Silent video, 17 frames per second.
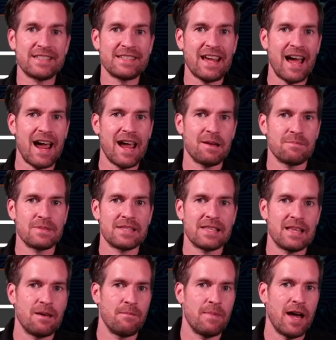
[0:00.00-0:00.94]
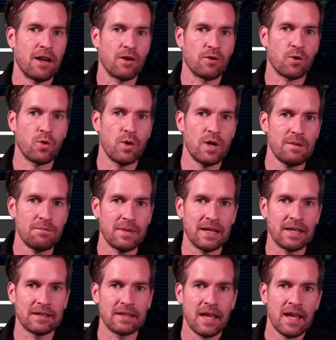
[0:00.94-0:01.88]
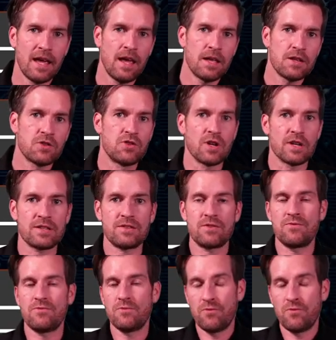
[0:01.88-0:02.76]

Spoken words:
times the amount of equipment just